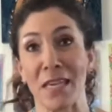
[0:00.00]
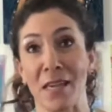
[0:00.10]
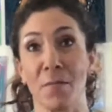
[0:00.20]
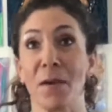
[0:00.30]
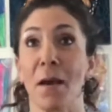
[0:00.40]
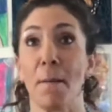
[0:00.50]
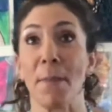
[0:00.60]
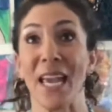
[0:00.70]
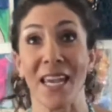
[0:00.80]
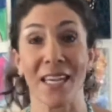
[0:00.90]
Beam
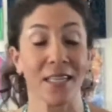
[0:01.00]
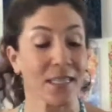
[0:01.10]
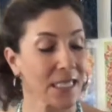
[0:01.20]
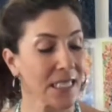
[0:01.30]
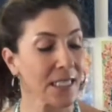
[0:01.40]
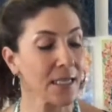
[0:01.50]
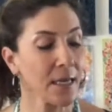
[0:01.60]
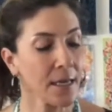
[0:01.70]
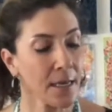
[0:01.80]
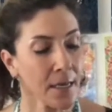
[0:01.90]
Paints
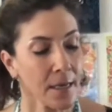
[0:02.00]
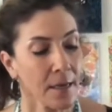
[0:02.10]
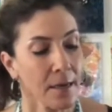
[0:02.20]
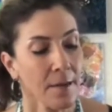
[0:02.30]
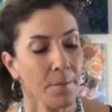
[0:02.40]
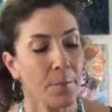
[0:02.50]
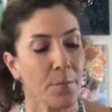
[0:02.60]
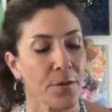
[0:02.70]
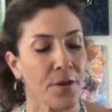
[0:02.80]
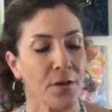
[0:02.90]

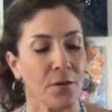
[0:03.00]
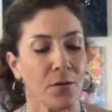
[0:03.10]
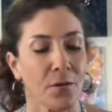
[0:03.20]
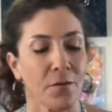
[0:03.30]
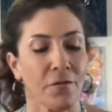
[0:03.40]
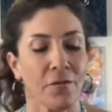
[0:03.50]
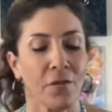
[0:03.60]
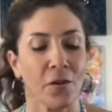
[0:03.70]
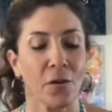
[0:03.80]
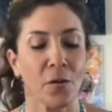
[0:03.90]

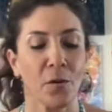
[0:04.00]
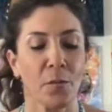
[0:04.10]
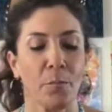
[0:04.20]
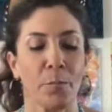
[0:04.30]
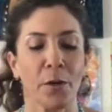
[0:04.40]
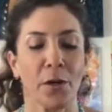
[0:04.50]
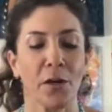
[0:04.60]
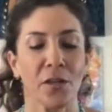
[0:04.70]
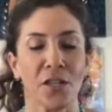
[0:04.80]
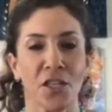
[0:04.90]
beautiful
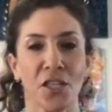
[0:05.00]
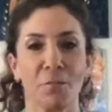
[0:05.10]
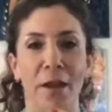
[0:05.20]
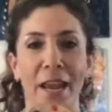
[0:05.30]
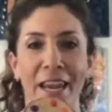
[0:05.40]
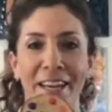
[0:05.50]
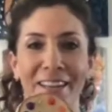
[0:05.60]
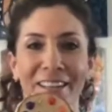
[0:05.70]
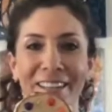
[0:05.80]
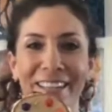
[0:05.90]
birch paint
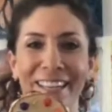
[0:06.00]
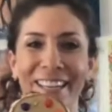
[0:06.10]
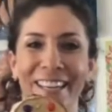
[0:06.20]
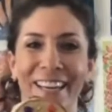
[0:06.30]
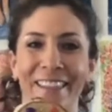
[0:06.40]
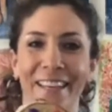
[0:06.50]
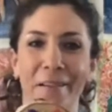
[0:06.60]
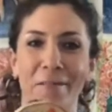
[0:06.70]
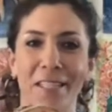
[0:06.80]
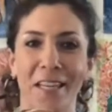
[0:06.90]
cookie. I think
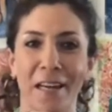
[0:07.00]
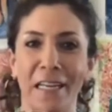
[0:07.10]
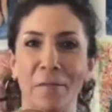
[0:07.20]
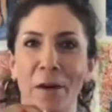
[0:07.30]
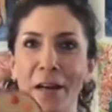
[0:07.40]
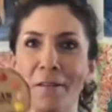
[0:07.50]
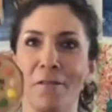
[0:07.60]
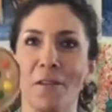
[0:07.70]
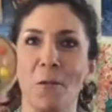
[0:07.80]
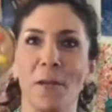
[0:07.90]
I was talking about it a
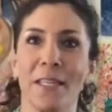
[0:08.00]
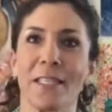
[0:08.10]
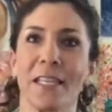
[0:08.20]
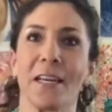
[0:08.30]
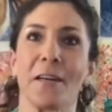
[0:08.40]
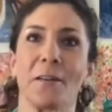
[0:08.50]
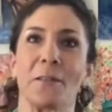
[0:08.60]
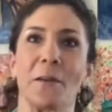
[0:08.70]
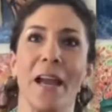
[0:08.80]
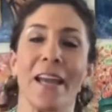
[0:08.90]
few weeks
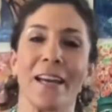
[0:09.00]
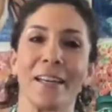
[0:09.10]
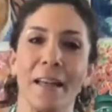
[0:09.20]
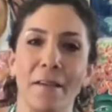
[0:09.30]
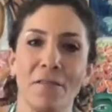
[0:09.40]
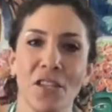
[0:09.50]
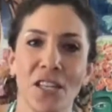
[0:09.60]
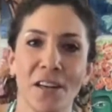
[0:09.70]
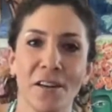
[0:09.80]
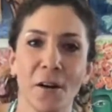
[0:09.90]
ago, and have
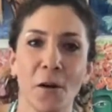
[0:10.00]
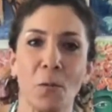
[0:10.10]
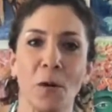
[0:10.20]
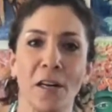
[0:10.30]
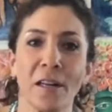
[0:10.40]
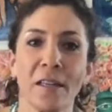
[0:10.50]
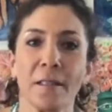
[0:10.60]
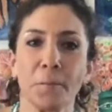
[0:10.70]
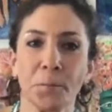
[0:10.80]
shared her work.